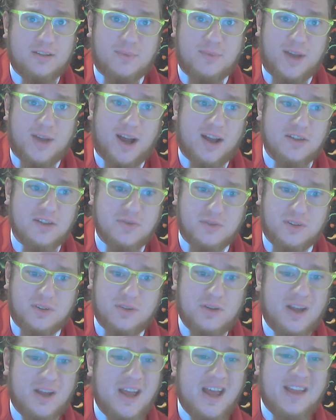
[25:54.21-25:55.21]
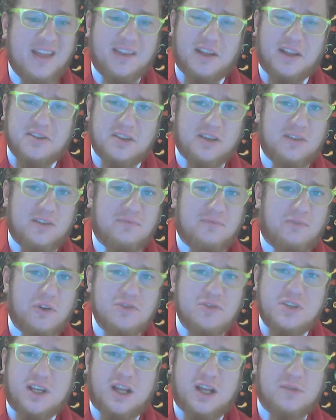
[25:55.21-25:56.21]
To be honest with you, that's the
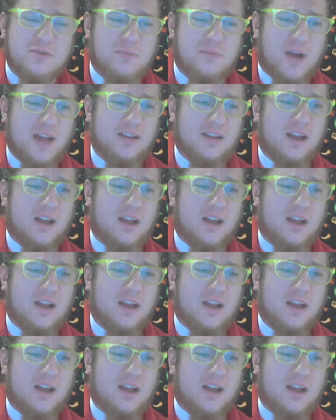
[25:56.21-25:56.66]
first thing that comes to mind.